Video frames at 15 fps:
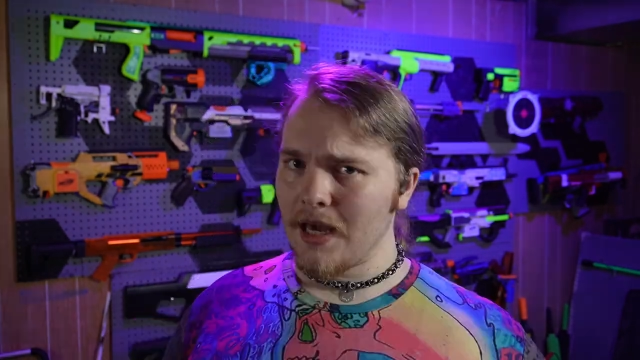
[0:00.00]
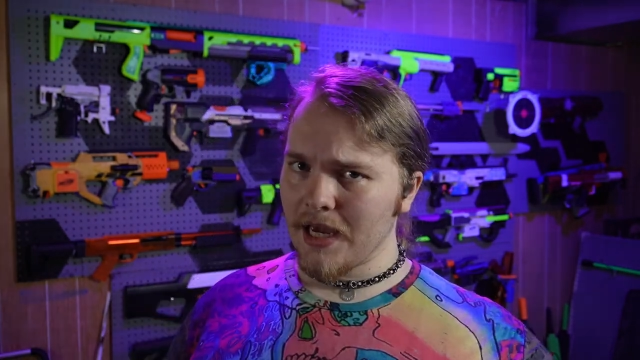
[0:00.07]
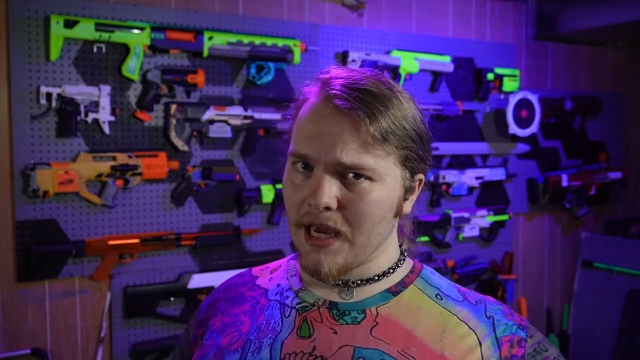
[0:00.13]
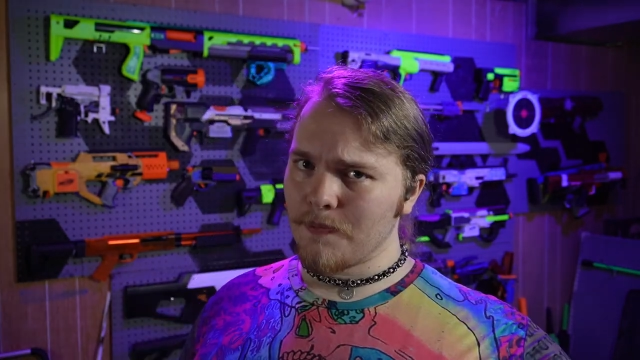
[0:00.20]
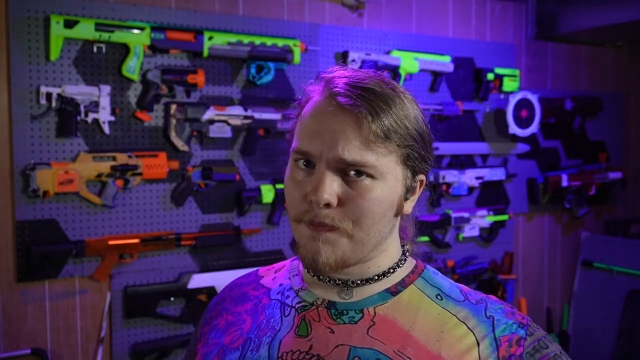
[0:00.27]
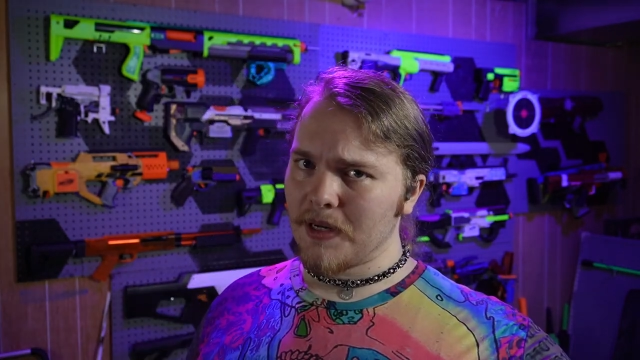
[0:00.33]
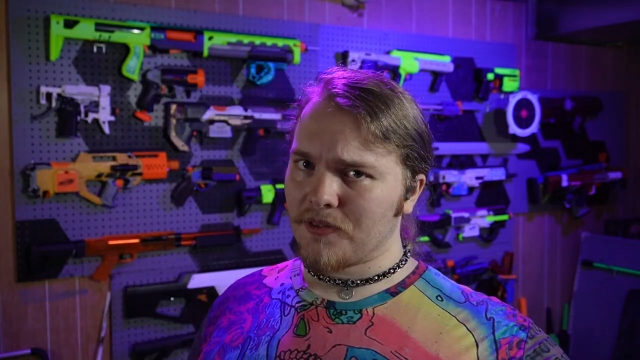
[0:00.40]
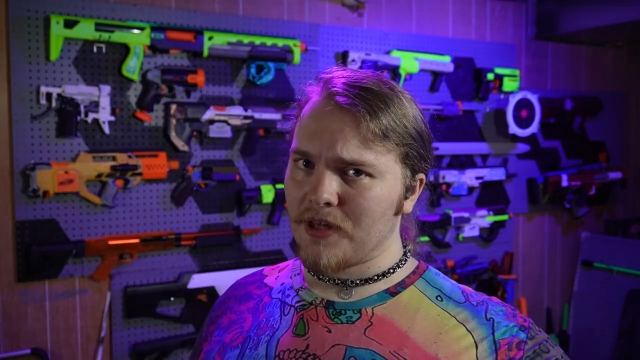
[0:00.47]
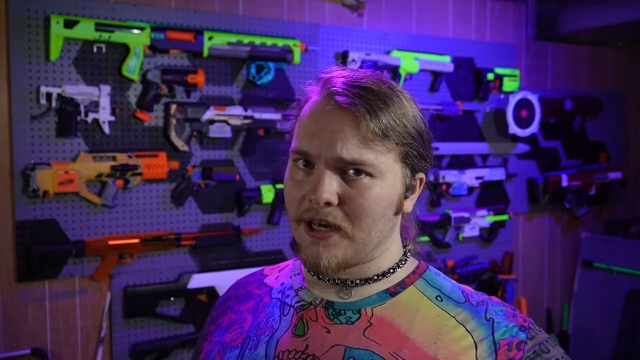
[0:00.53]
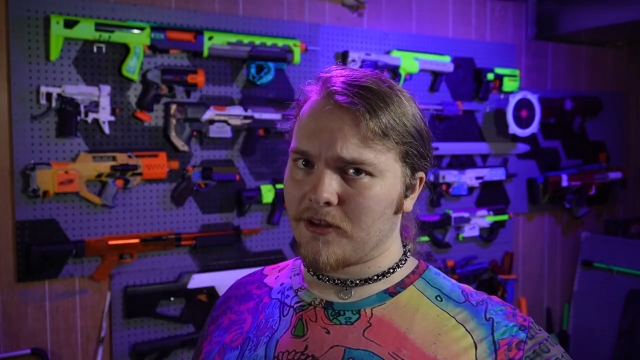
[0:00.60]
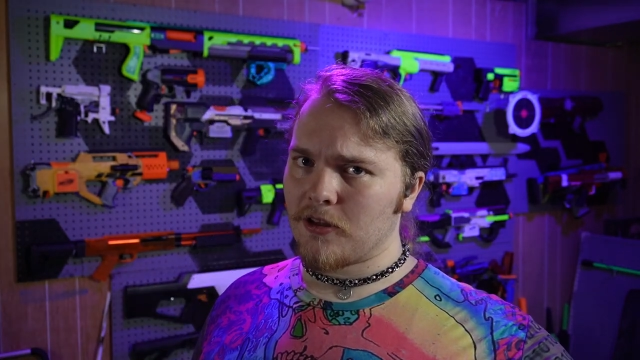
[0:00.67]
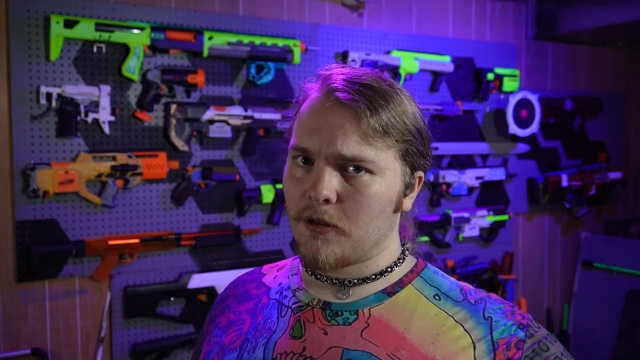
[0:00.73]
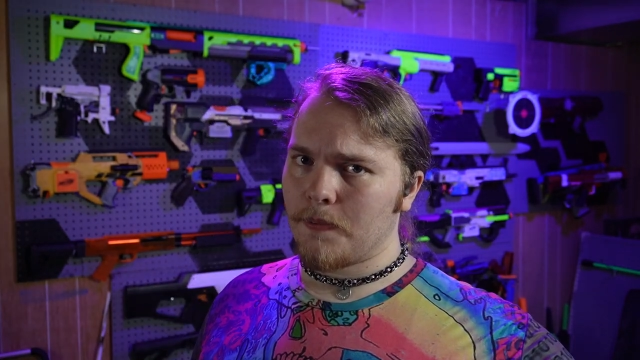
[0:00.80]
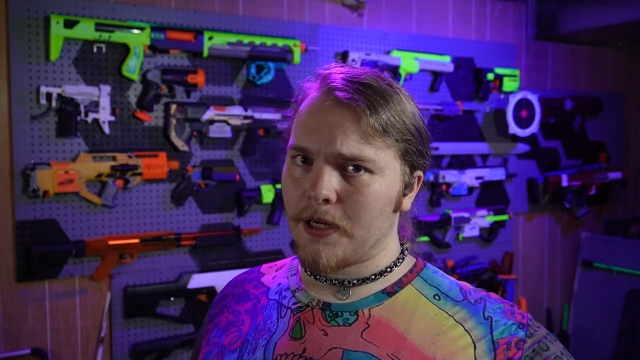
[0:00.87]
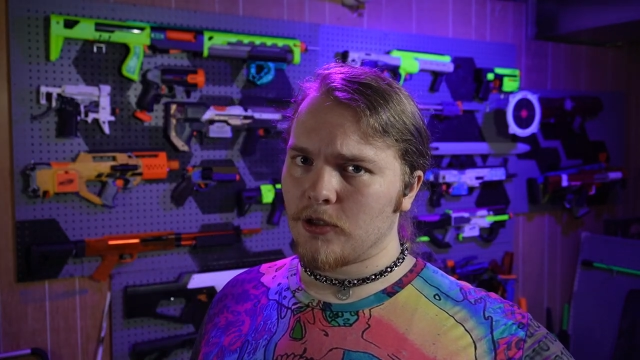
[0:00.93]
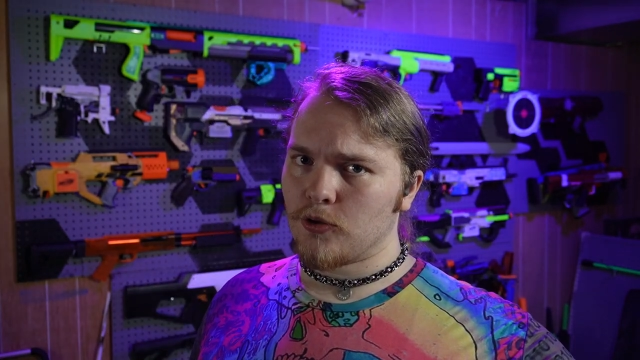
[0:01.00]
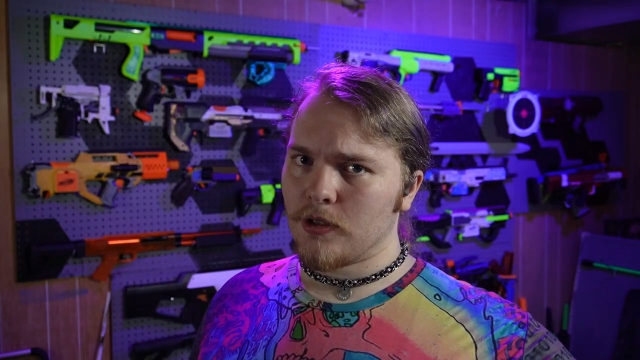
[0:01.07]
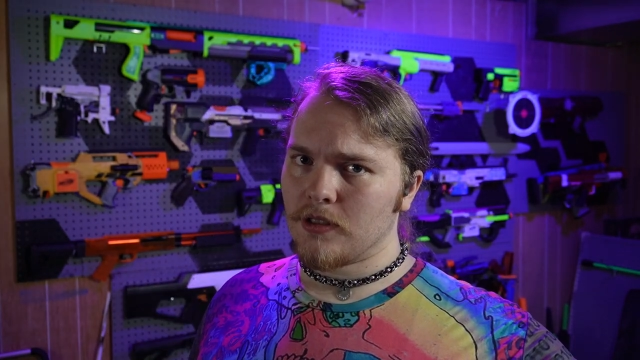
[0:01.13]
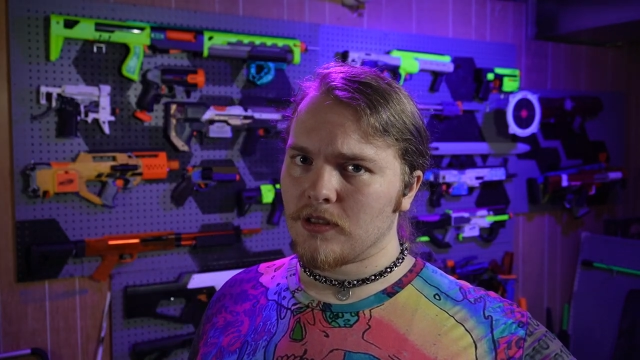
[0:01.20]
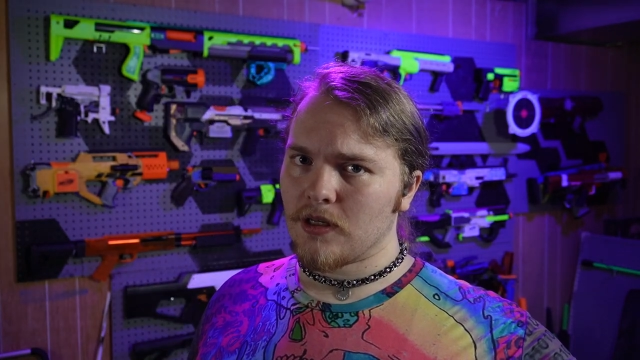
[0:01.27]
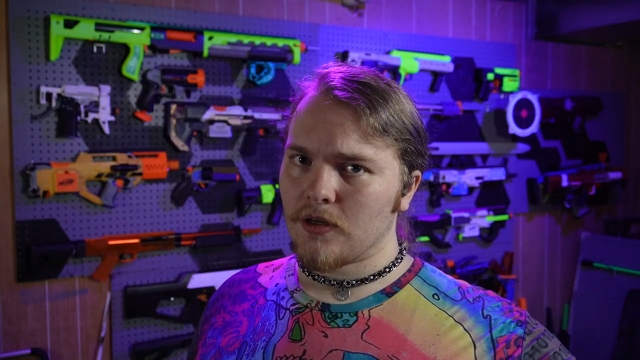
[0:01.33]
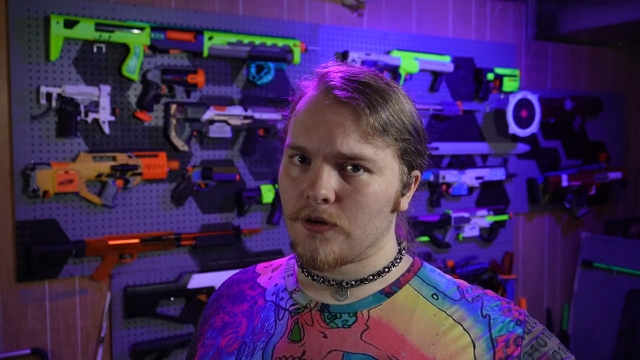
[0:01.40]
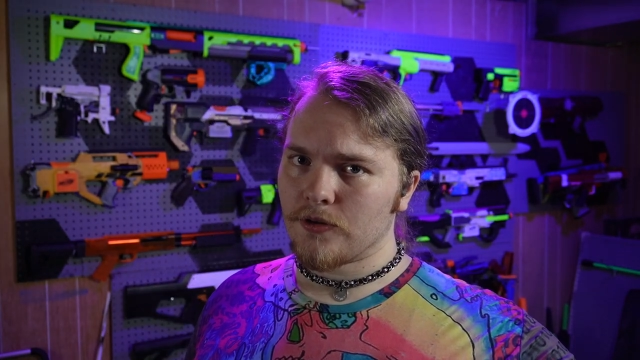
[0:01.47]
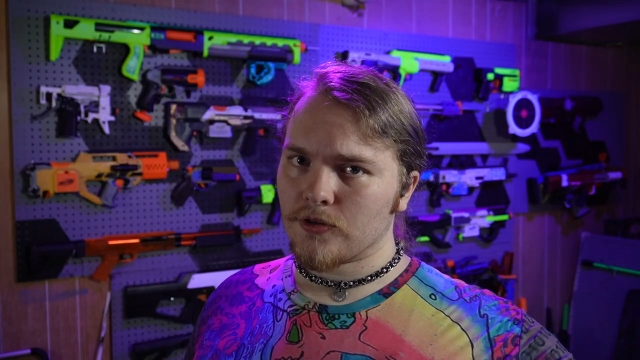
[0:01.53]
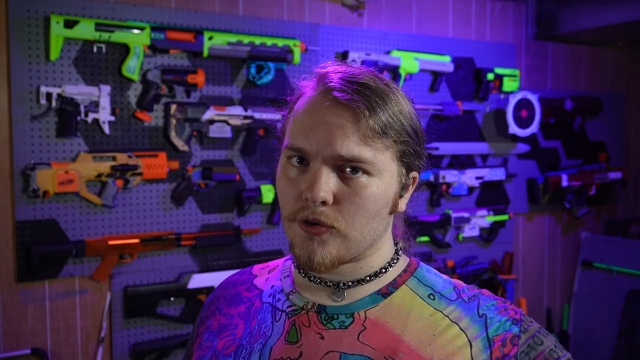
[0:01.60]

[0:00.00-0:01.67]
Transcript: Again, big thanks to the patrons are